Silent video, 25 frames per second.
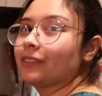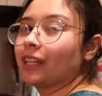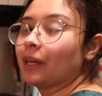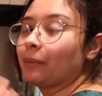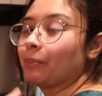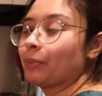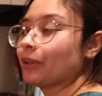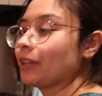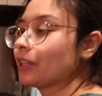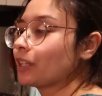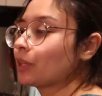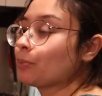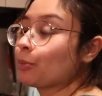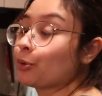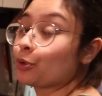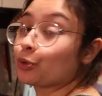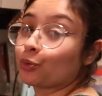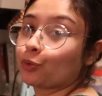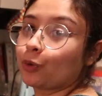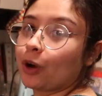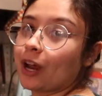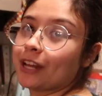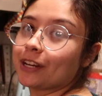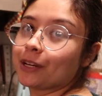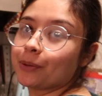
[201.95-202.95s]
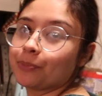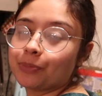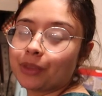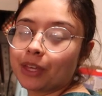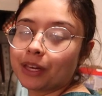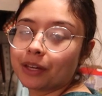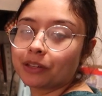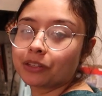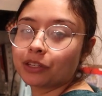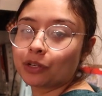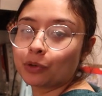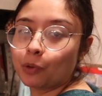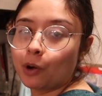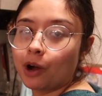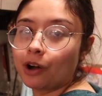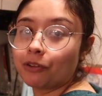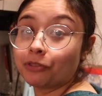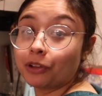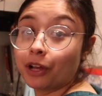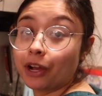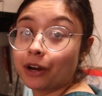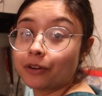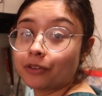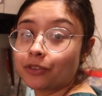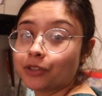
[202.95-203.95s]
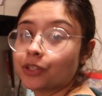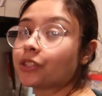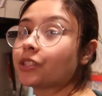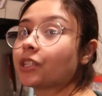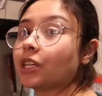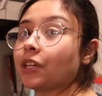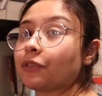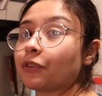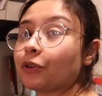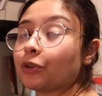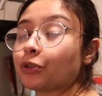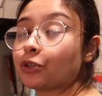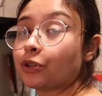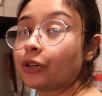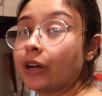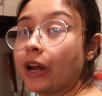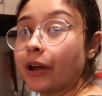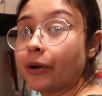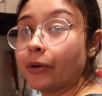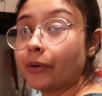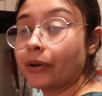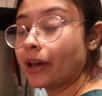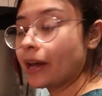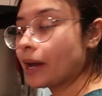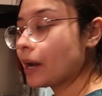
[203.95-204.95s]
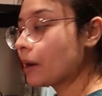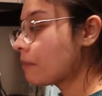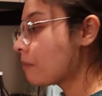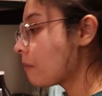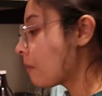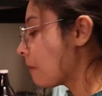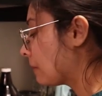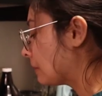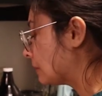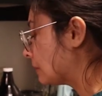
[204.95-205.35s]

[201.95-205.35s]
and they put like the most random things in waffle irons to see if it'll turn out okay.